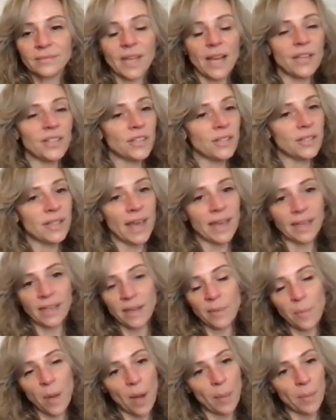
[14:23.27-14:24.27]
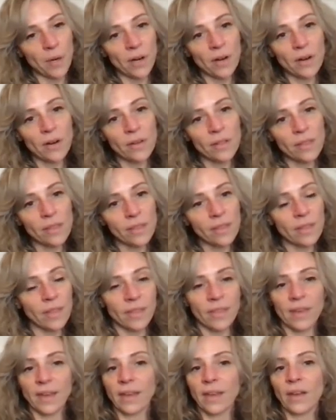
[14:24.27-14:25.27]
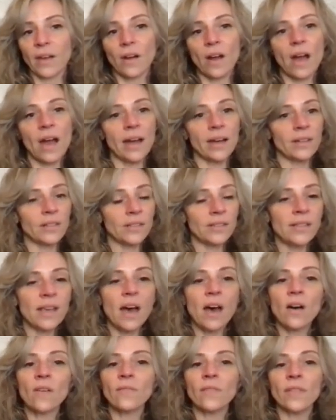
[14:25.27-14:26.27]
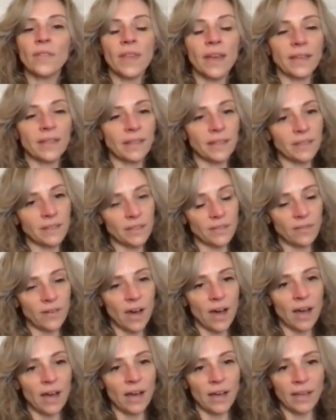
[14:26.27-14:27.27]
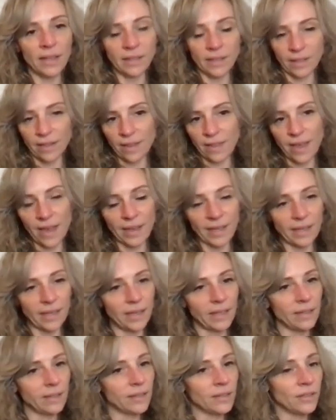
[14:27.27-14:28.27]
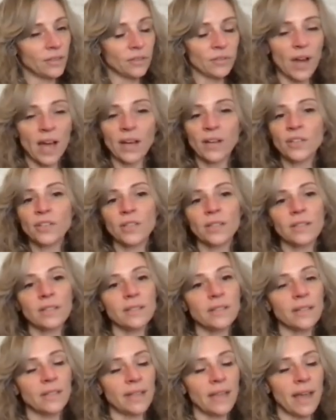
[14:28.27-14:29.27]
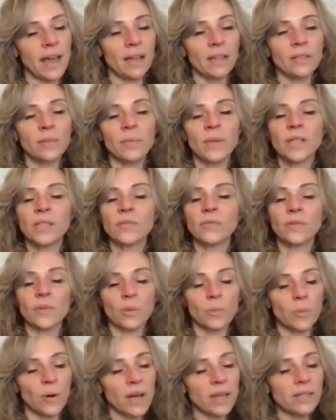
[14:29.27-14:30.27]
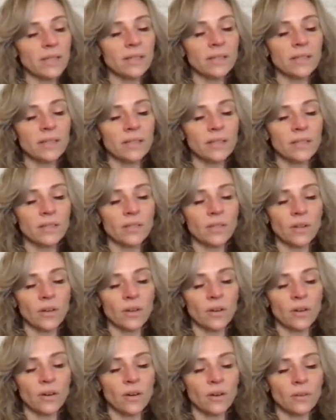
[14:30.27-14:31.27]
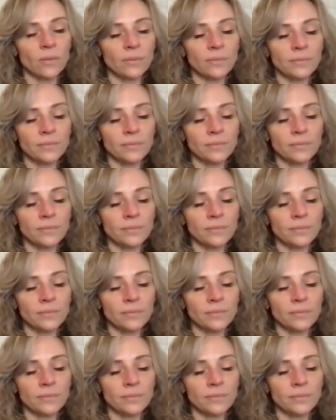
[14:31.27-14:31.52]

And just thanking Mama Earth and thanking our higher self and thanking the divine and thanking the directions and the elements for their presence in this circle.